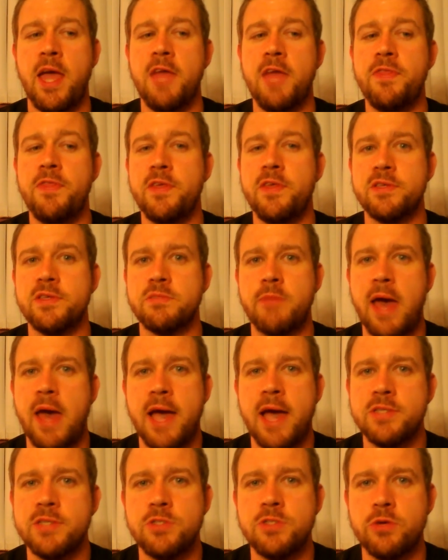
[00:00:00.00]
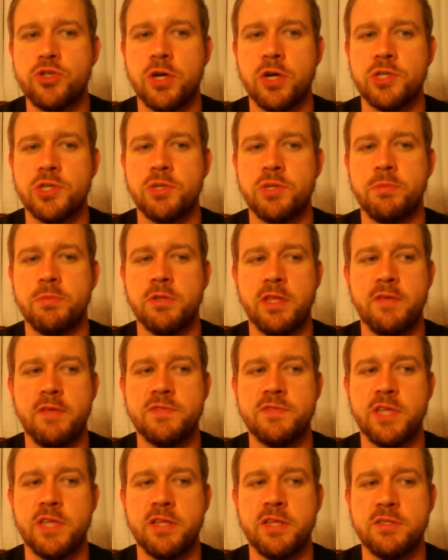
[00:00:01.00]
Atheism has no structured
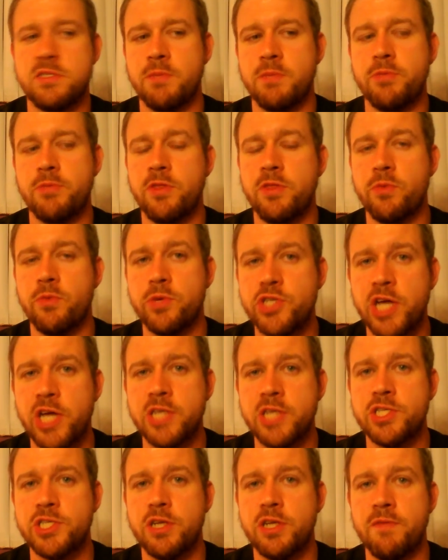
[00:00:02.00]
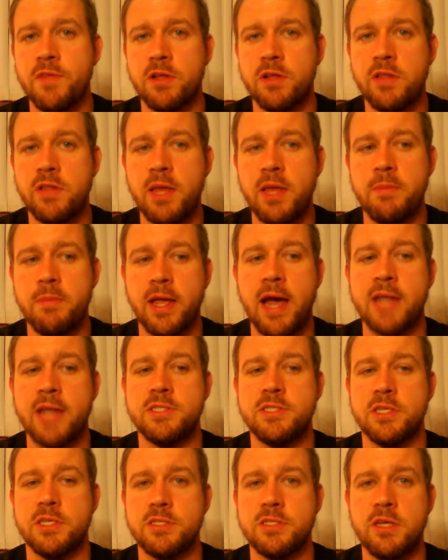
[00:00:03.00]
beliefs and is simply the rejection of the claim that
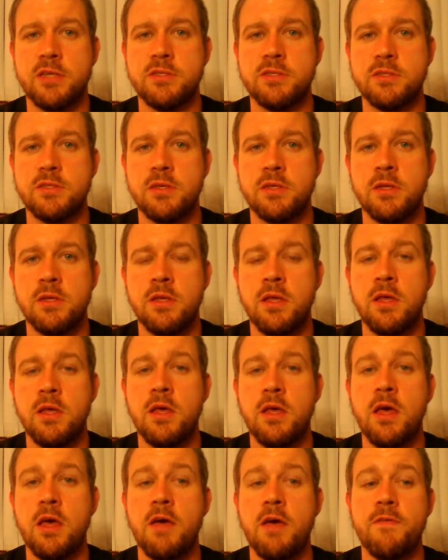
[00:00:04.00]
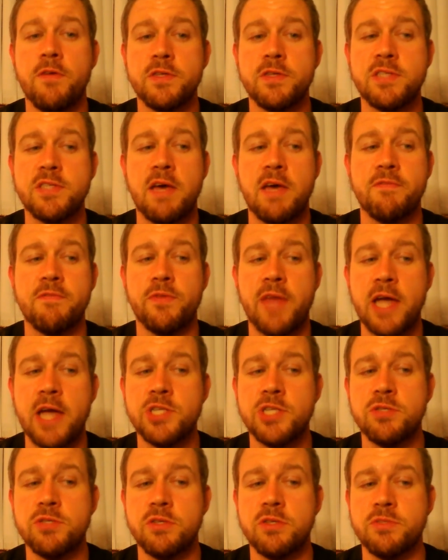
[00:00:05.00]
gods exist. Philosophical
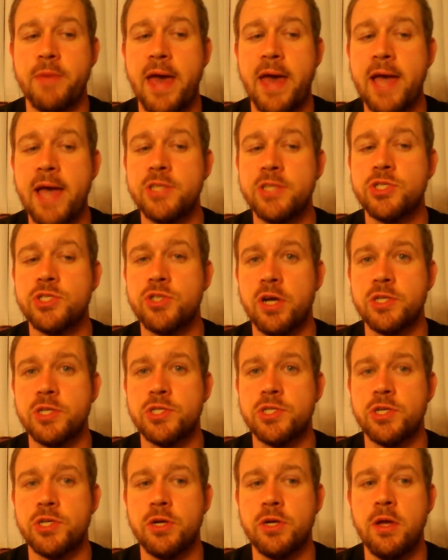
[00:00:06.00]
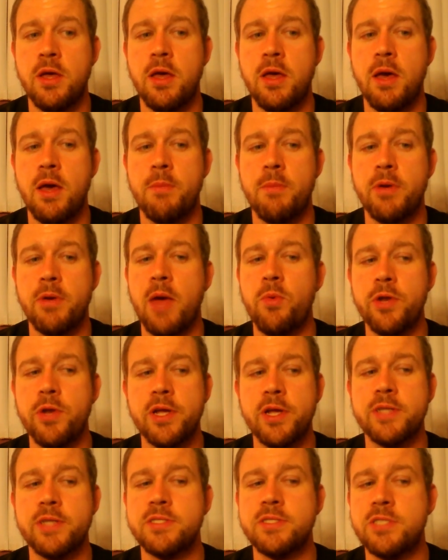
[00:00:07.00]
naturalism has structure, but I
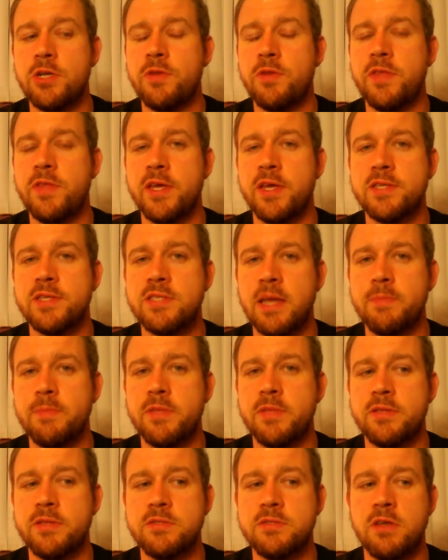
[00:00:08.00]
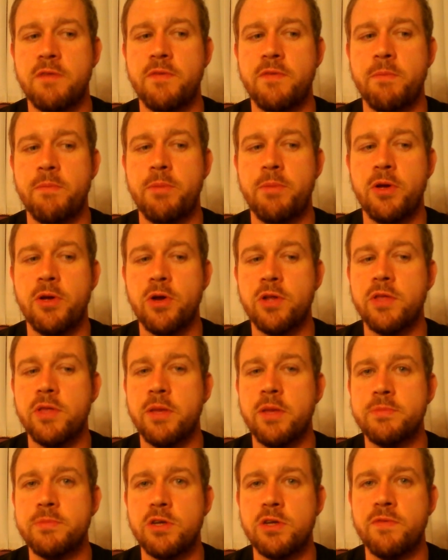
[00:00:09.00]
wouldn't consider the acceptance of empirically
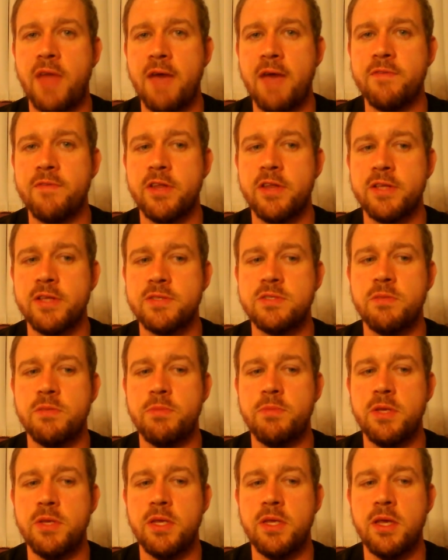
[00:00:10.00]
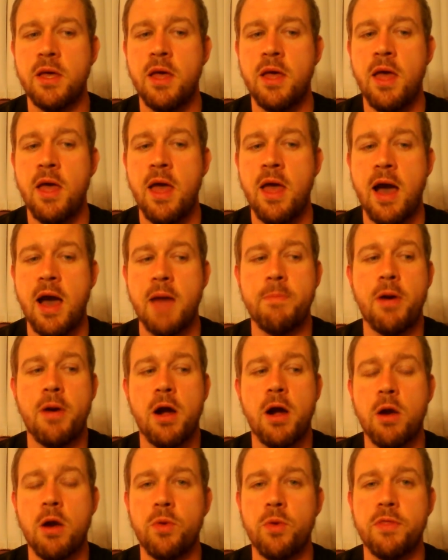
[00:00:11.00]
observed evidence to be on
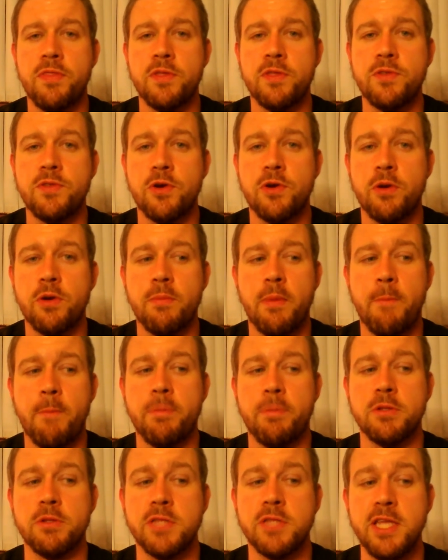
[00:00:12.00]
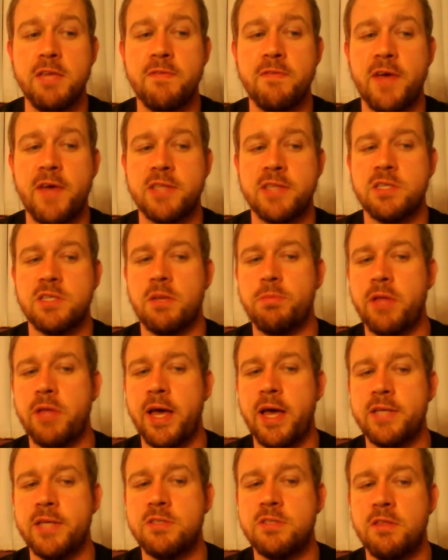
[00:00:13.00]
par with the term belief as it
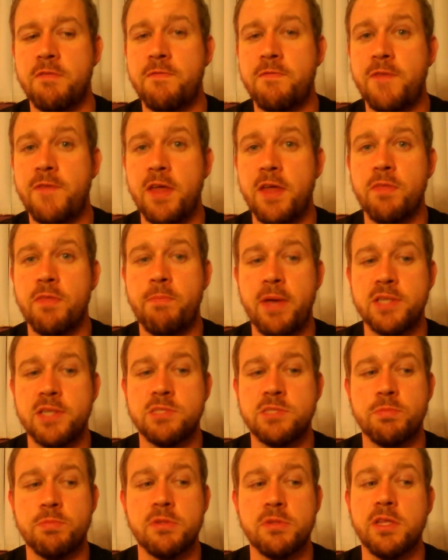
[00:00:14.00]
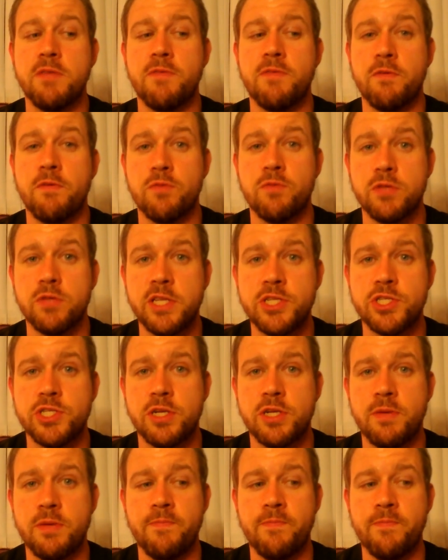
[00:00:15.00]
applies to the faith-based belief of religion.